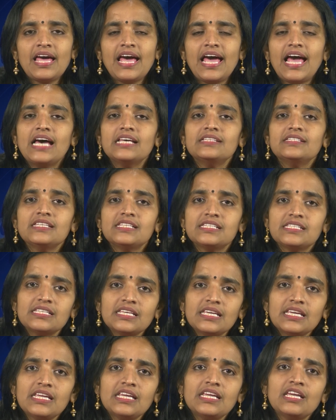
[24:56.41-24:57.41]
as they
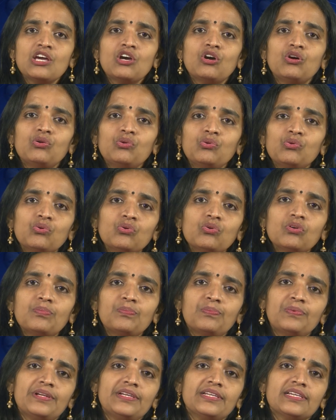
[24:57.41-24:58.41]
see no
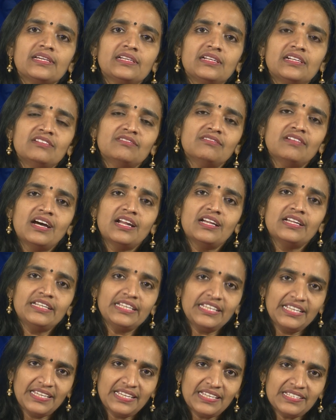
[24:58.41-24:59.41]
political
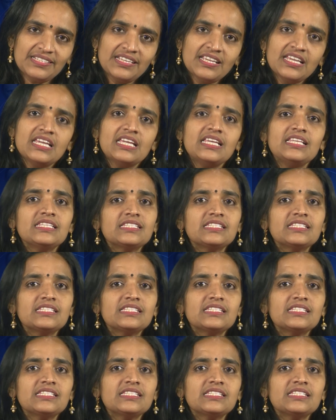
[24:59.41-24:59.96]
advantage in